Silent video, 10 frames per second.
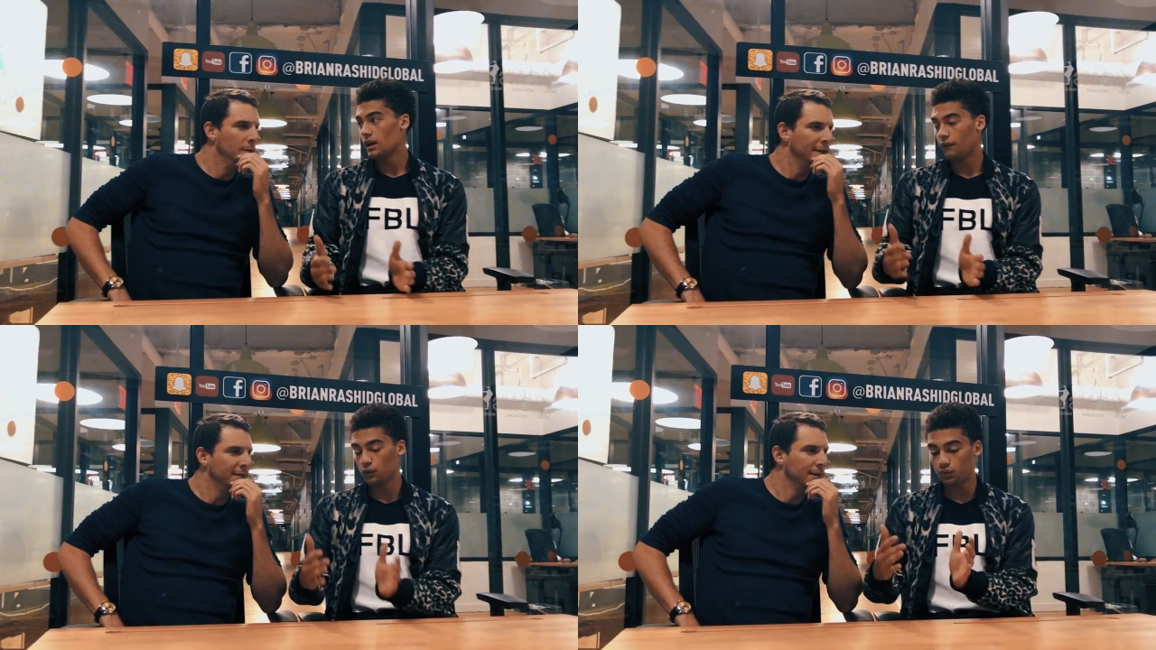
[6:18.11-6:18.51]

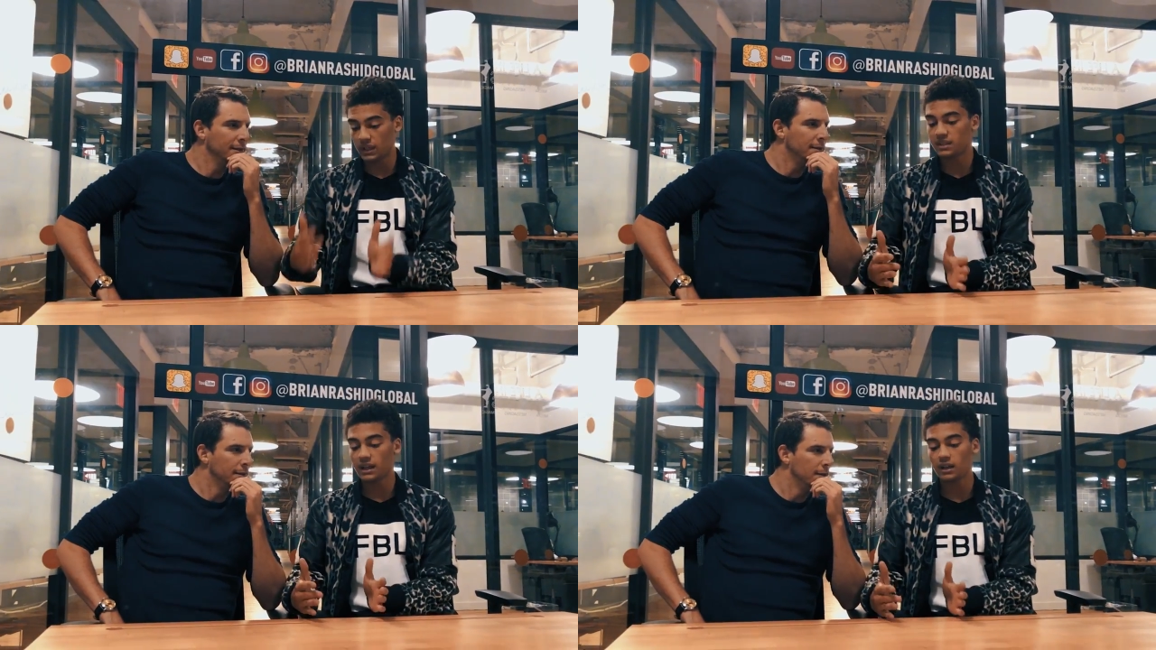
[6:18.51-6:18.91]
Speaker 1: If you
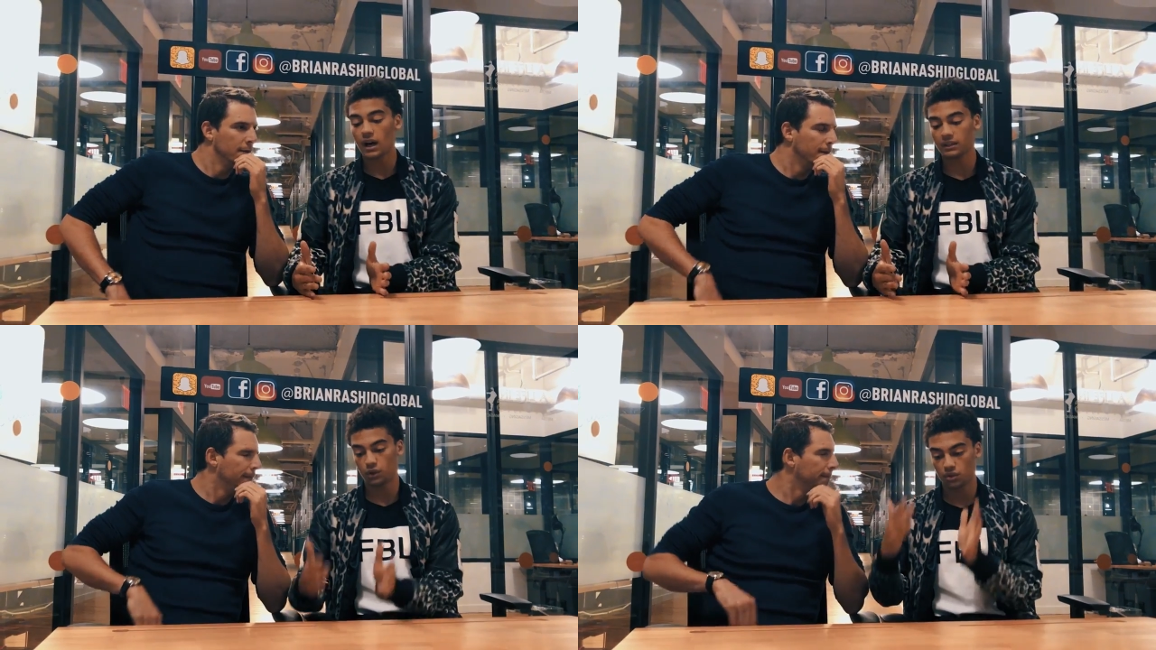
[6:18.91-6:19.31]
DJ and
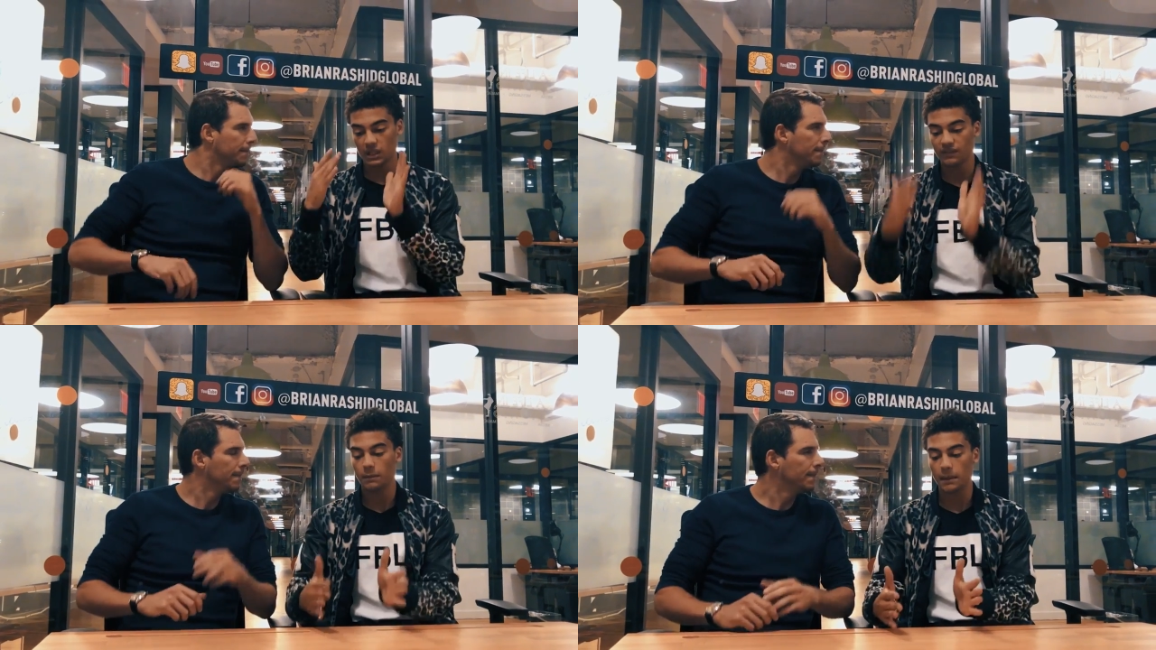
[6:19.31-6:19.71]
content, you're
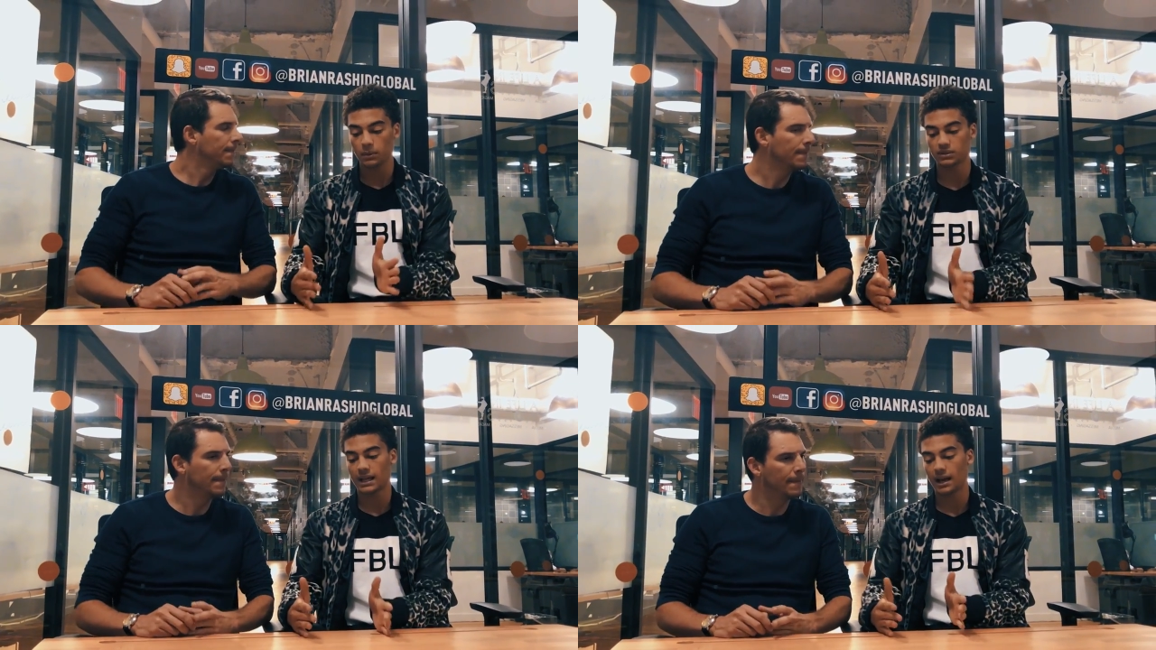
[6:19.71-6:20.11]
saving
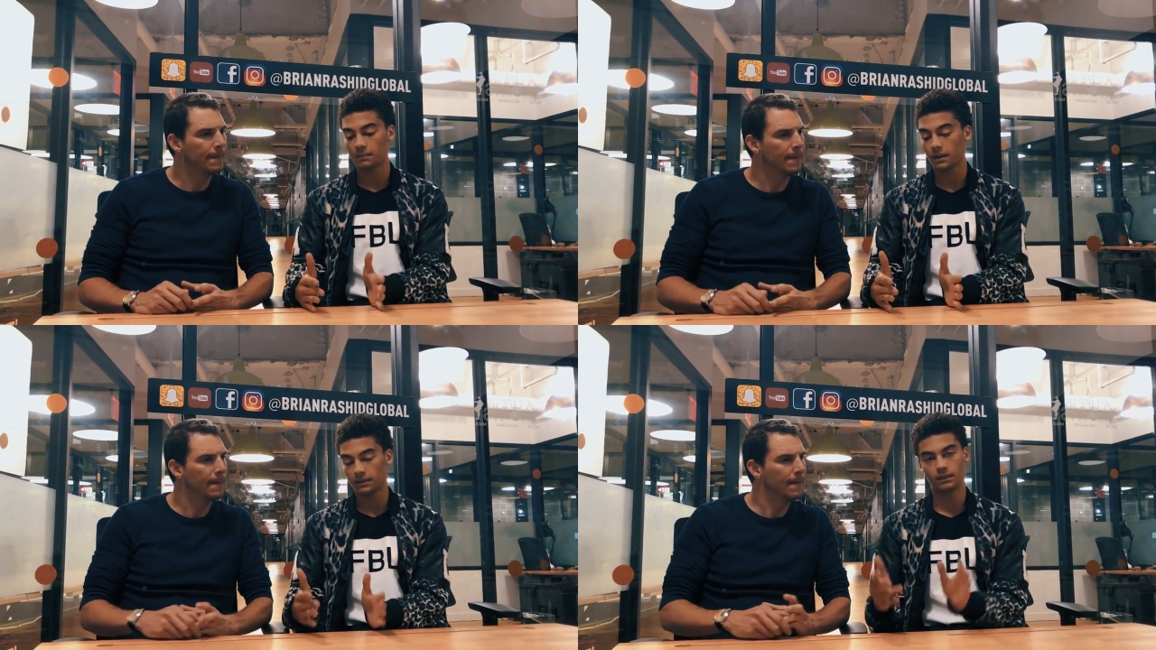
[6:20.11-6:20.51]
people's
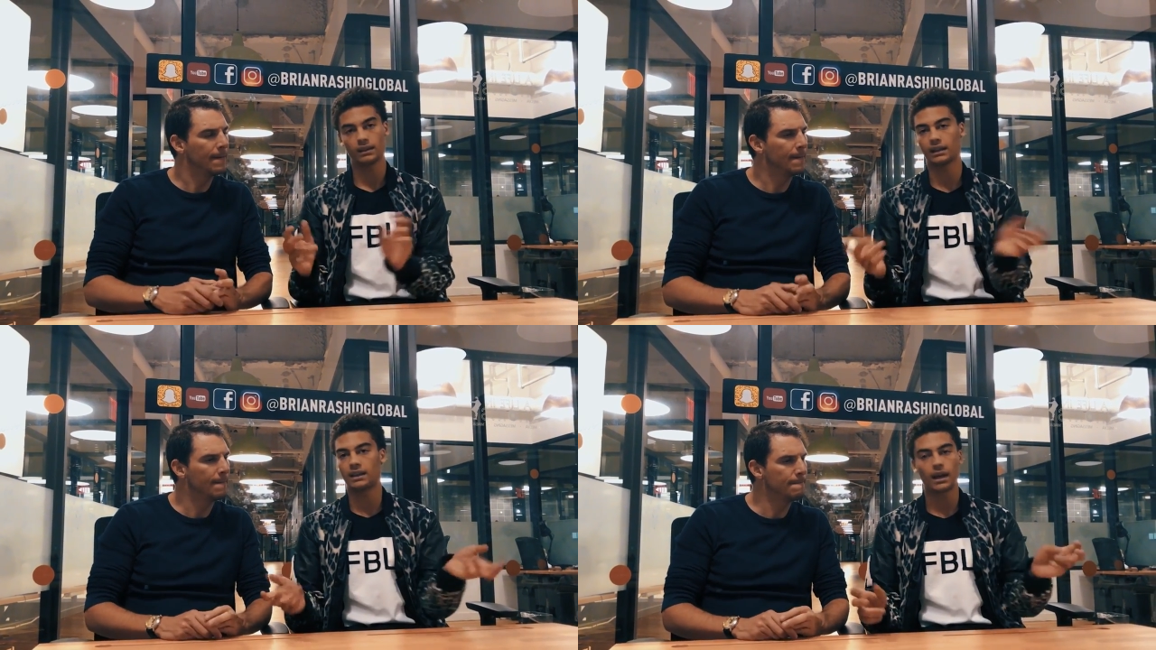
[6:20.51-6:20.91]
time, and
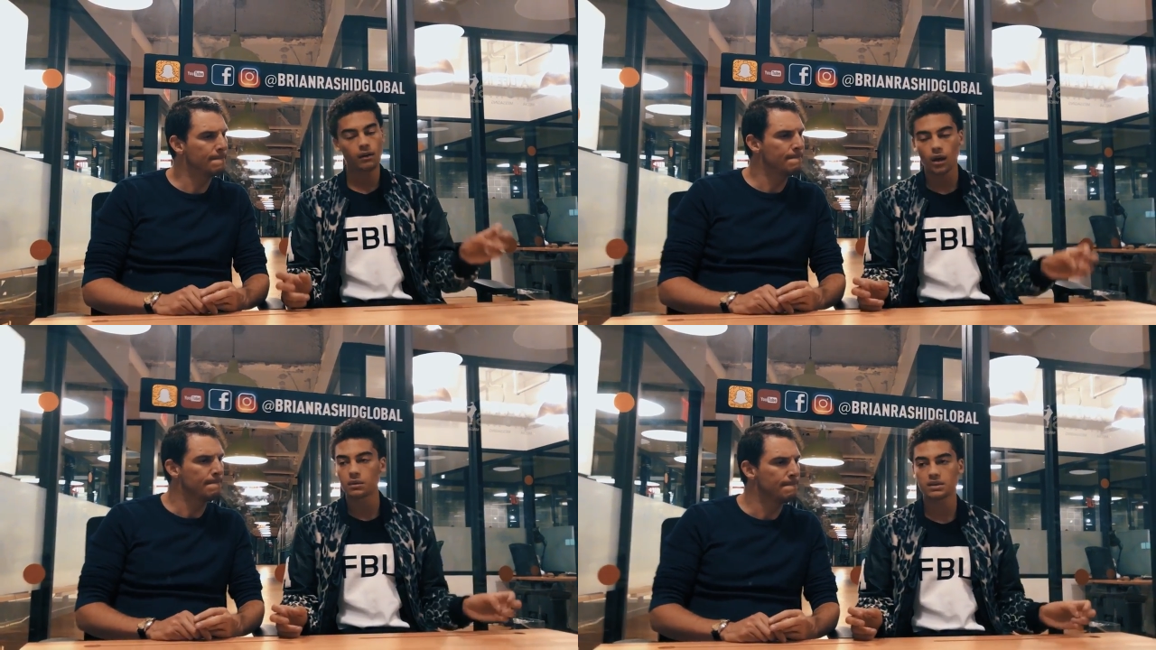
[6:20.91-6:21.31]
like
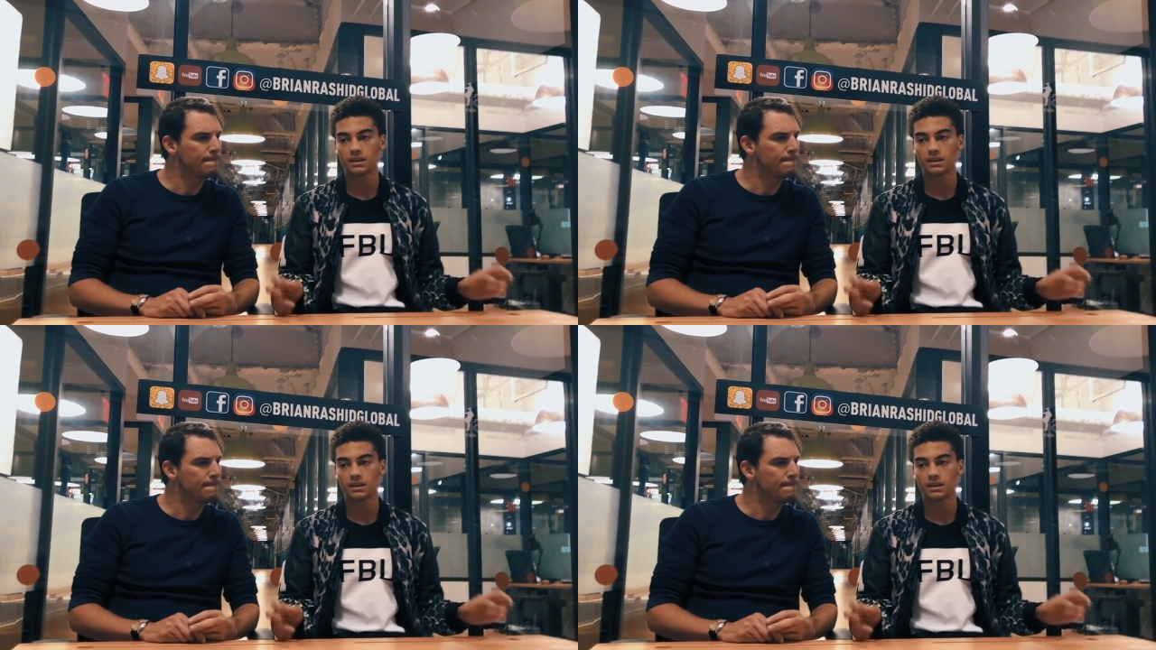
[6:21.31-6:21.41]
Gary always